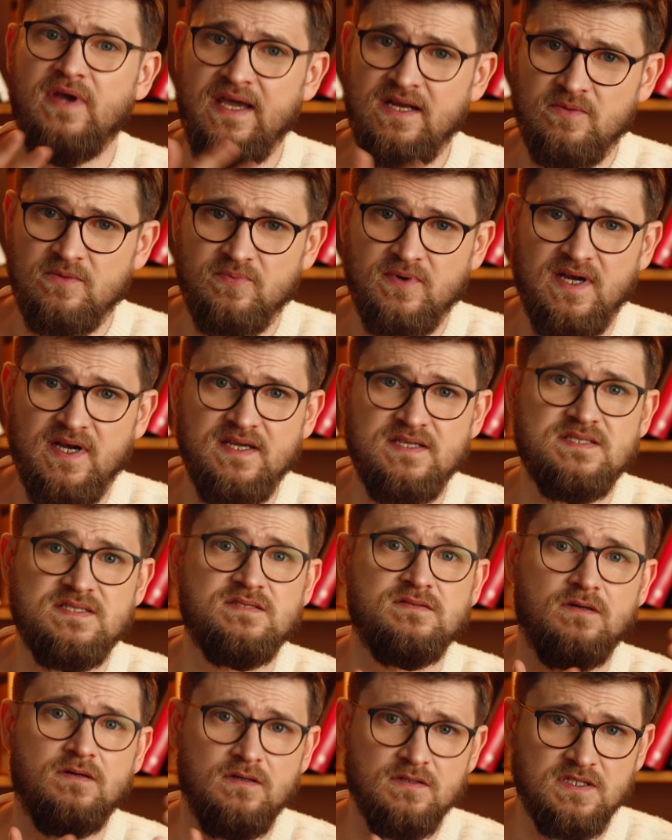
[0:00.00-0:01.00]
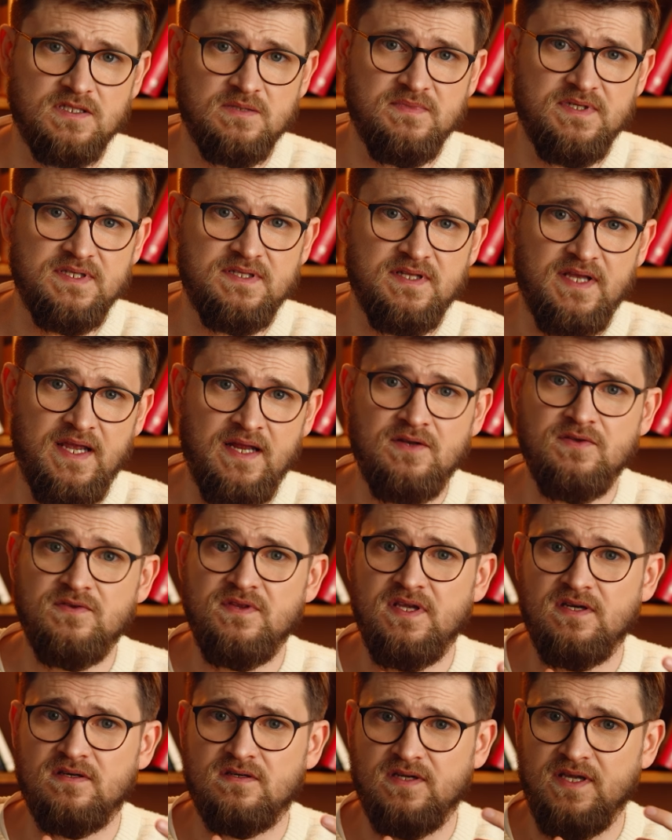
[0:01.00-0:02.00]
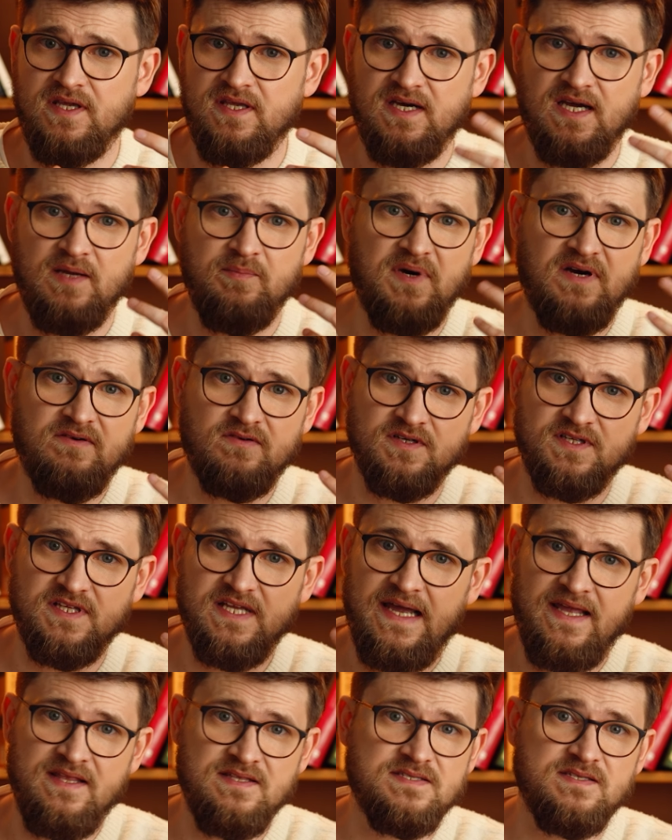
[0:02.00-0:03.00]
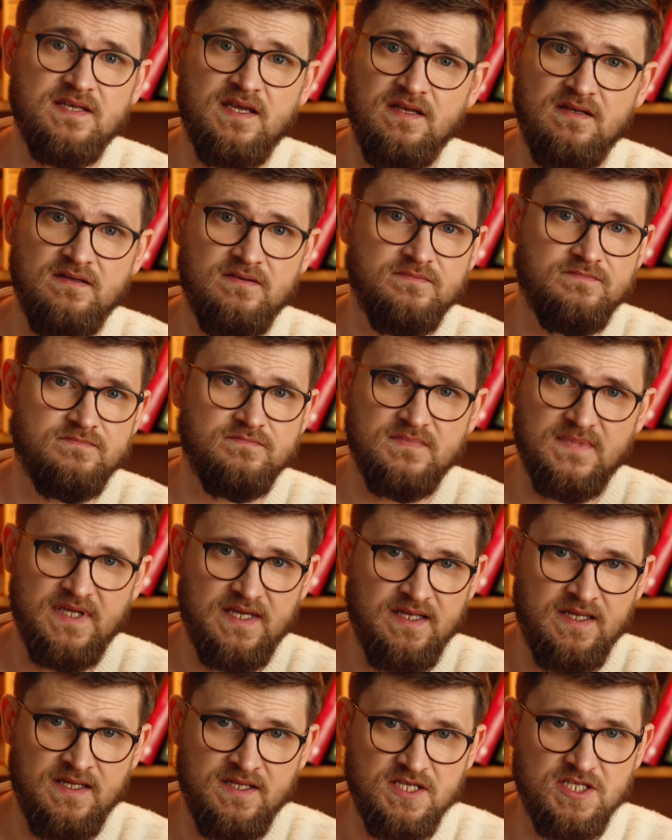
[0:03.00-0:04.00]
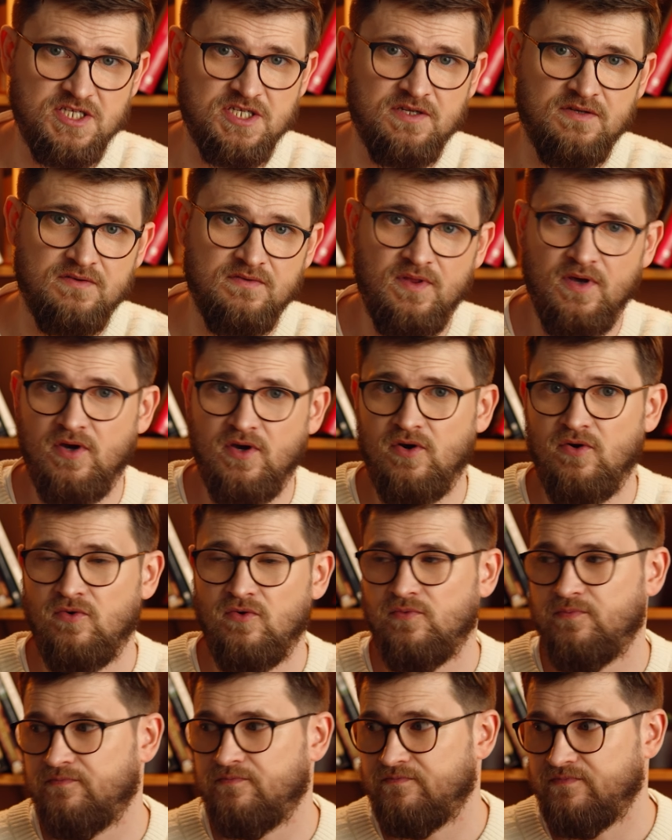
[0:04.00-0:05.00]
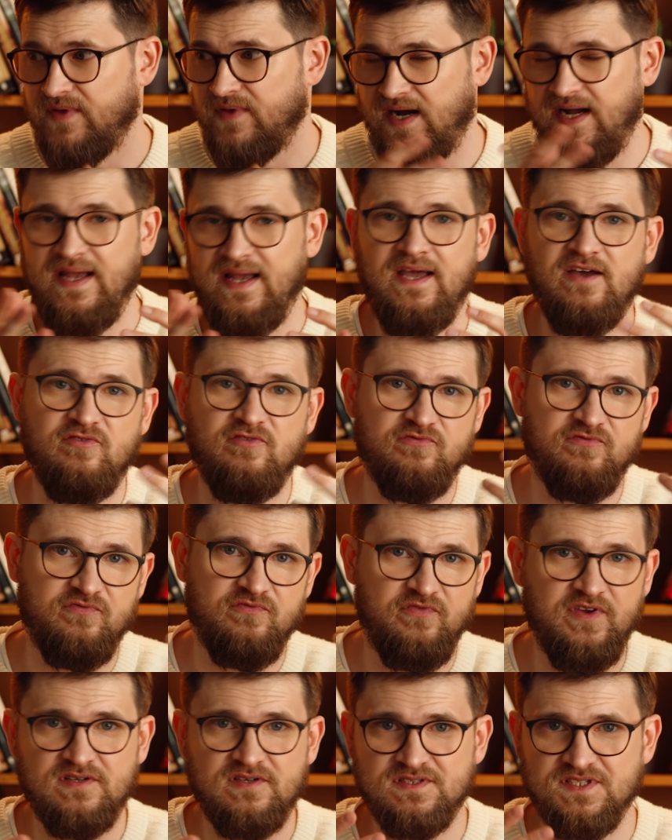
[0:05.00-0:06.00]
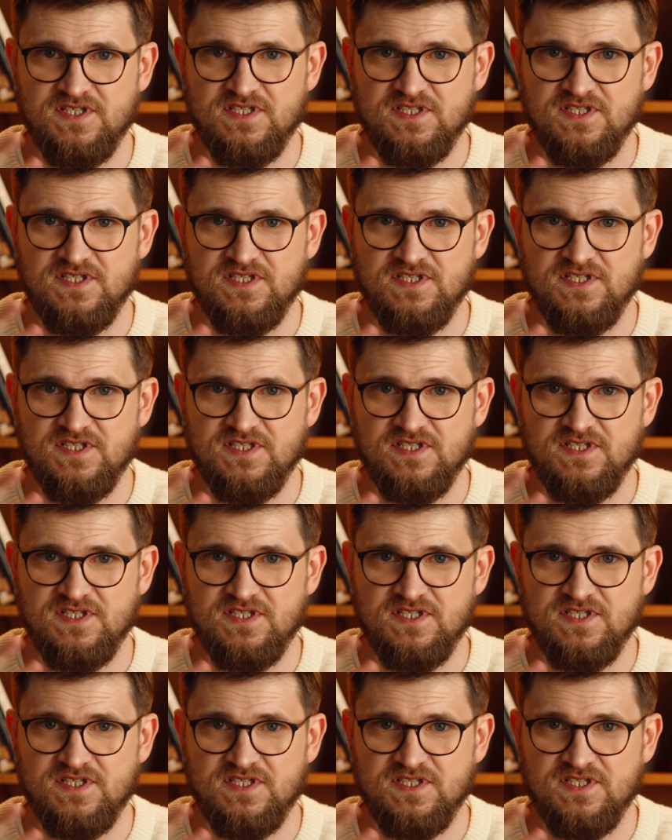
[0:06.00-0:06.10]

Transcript: enterprise, to ultimate, and to their AI-powered Einstein edition, though I have fairly